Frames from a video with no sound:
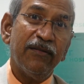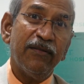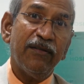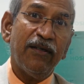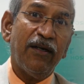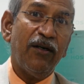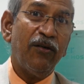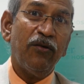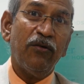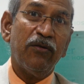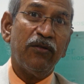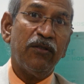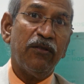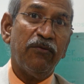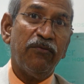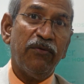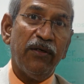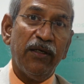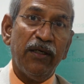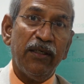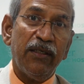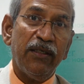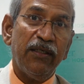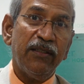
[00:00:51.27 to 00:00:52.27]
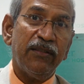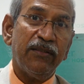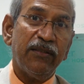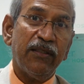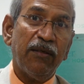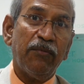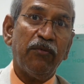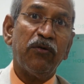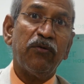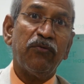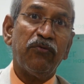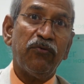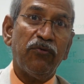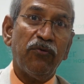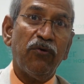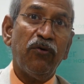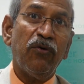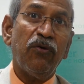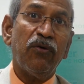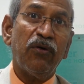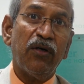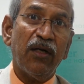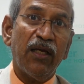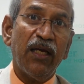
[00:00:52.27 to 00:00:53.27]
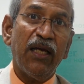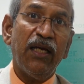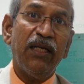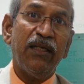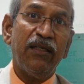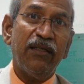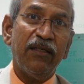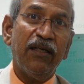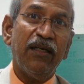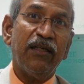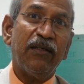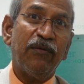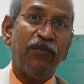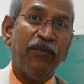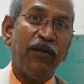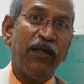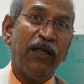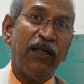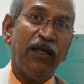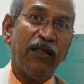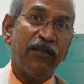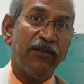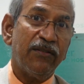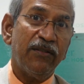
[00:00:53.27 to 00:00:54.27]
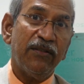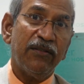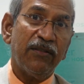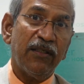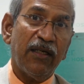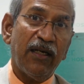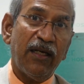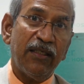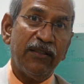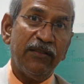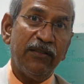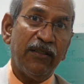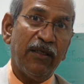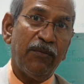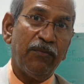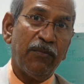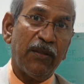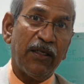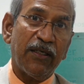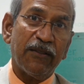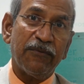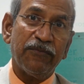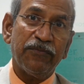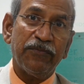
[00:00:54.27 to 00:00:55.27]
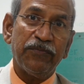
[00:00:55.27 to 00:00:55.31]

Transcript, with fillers: All over the world it is about four hundred eighty-eight millions. It's a large number.